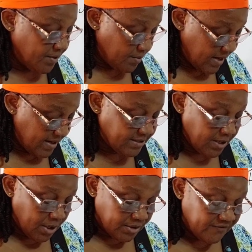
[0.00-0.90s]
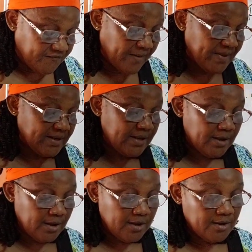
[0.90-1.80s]
right? The
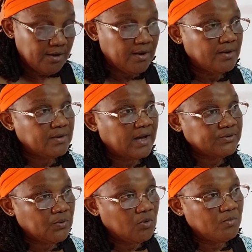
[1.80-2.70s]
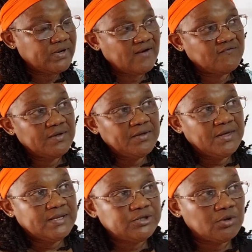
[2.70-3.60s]
family at home would have
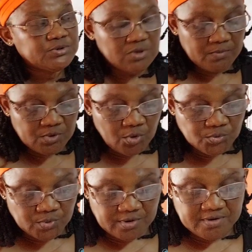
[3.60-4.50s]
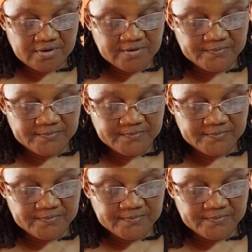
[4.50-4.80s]
done some groundwork.